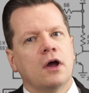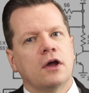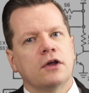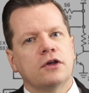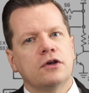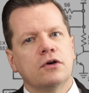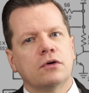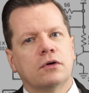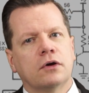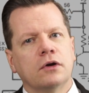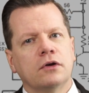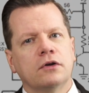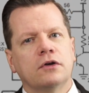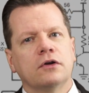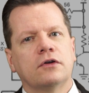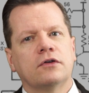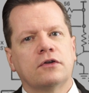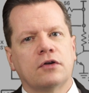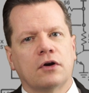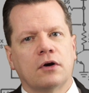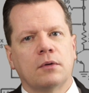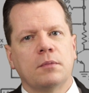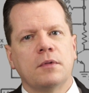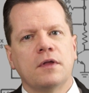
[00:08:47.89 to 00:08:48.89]
you can
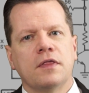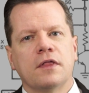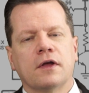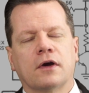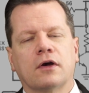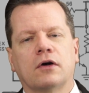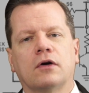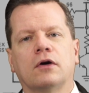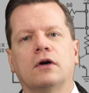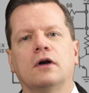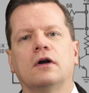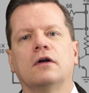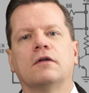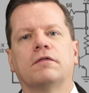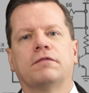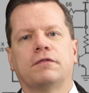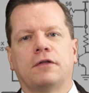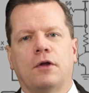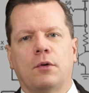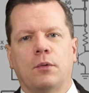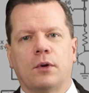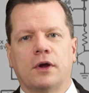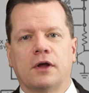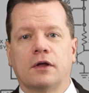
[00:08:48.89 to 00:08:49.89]
determine the current
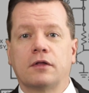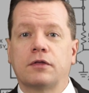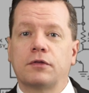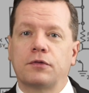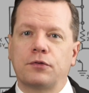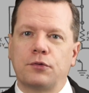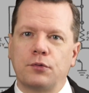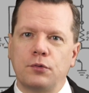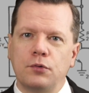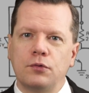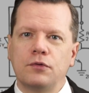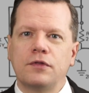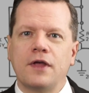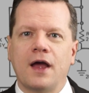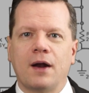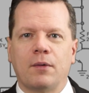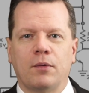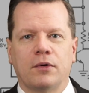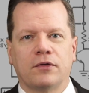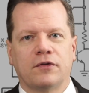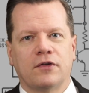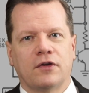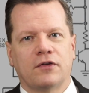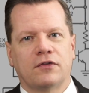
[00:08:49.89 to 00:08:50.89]
flowing through that
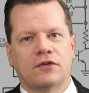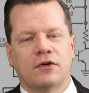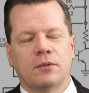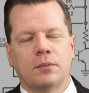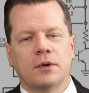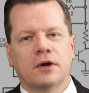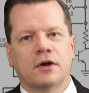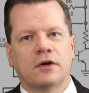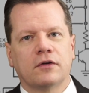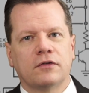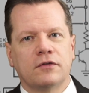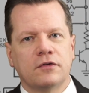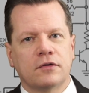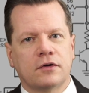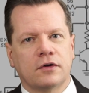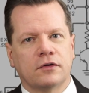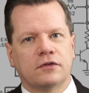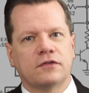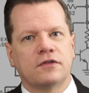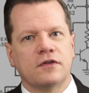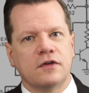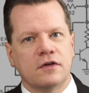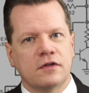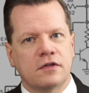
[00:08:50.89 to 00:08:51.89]
resistor because you can
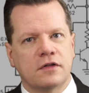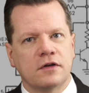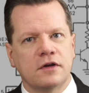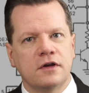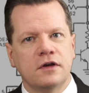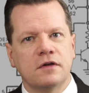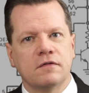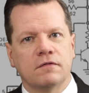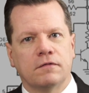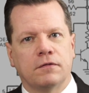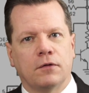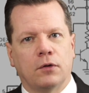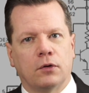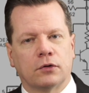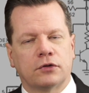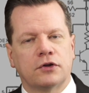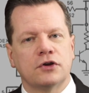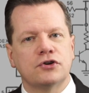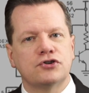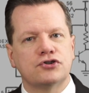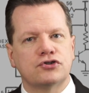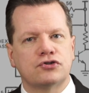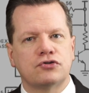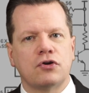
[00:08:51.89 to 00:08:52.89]
see the
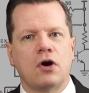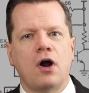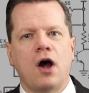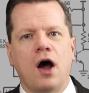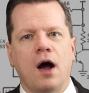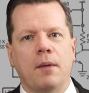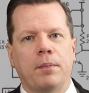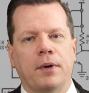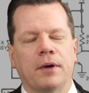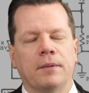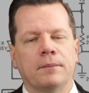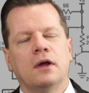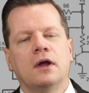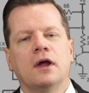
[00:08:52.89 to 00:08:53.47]
voltage drop.